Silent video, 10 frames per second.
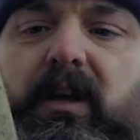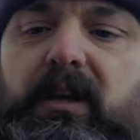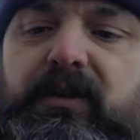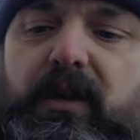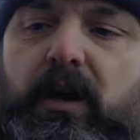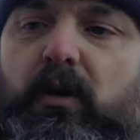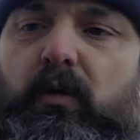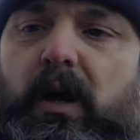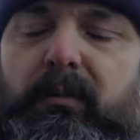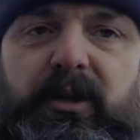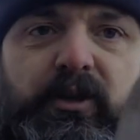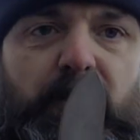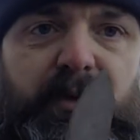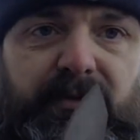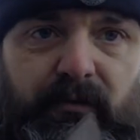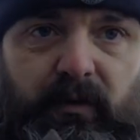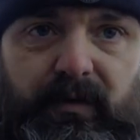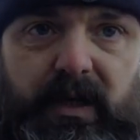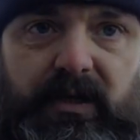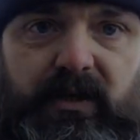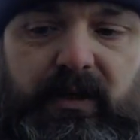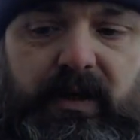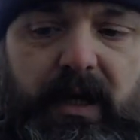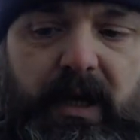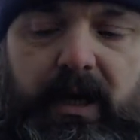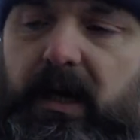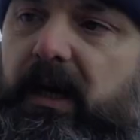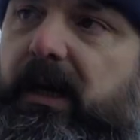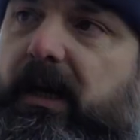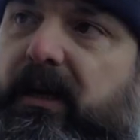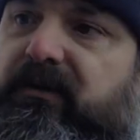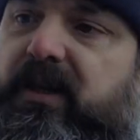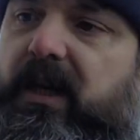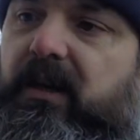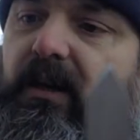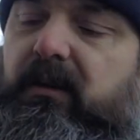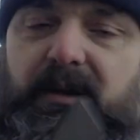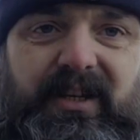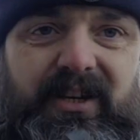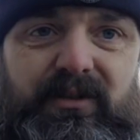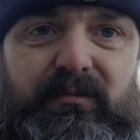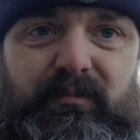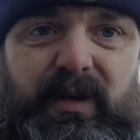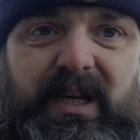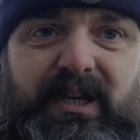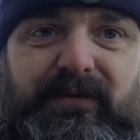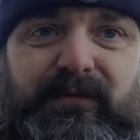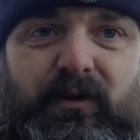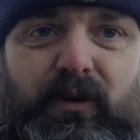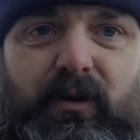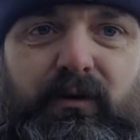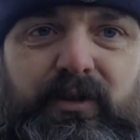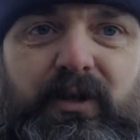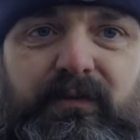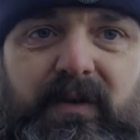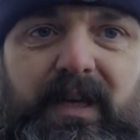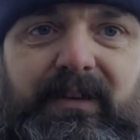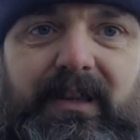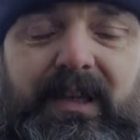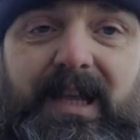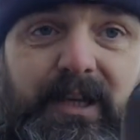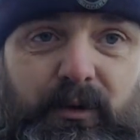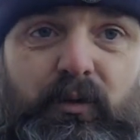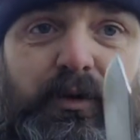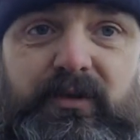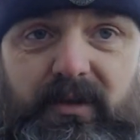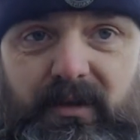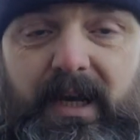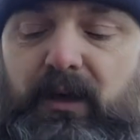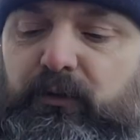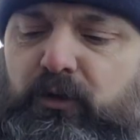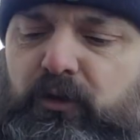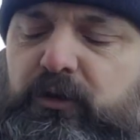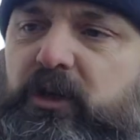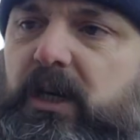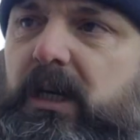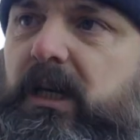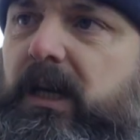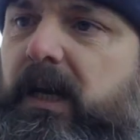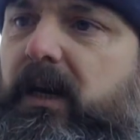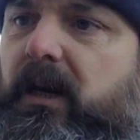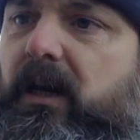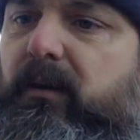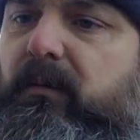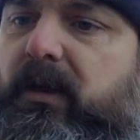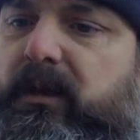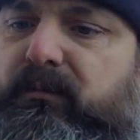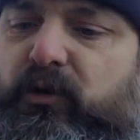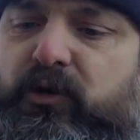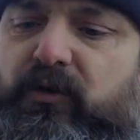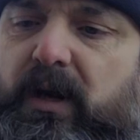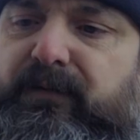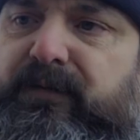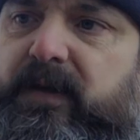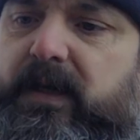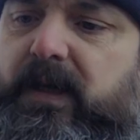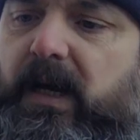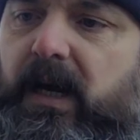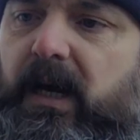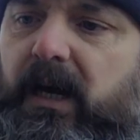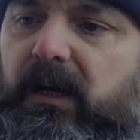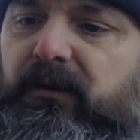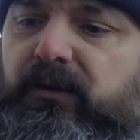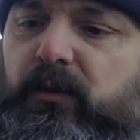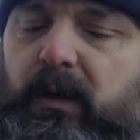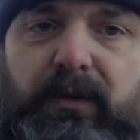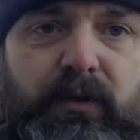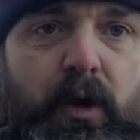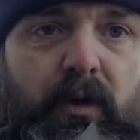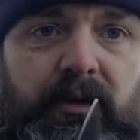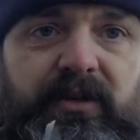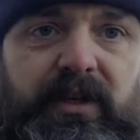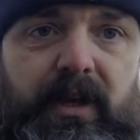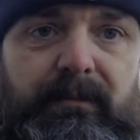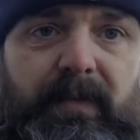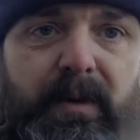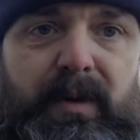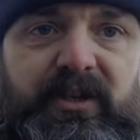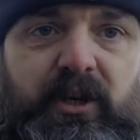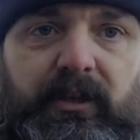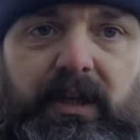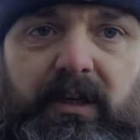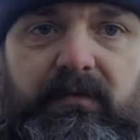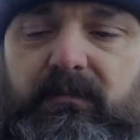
So I'll be chopping through this to get a decent piece to use for kindling like you would in the outdoors, in bushcraft, and we'll have a go at batoning